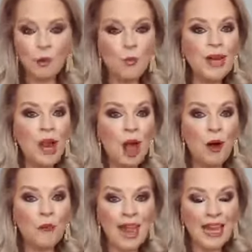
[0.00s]
We
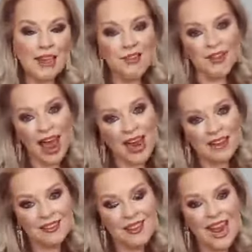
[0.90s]
know that even
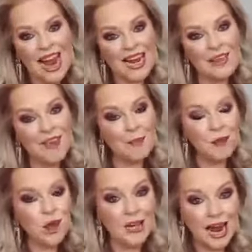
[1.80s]
the science of
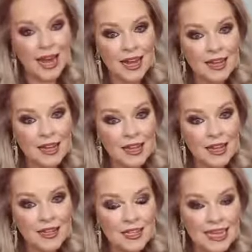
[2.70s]
epigenetics
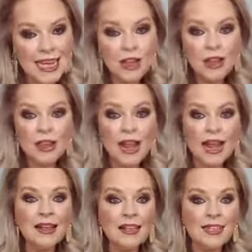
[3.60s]
teaches
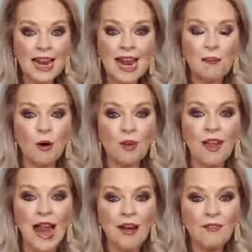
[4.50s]
us today more
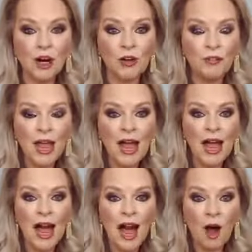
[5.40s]
than ever
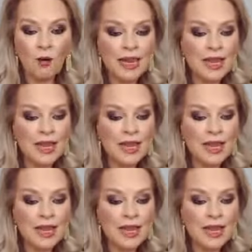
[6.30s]
how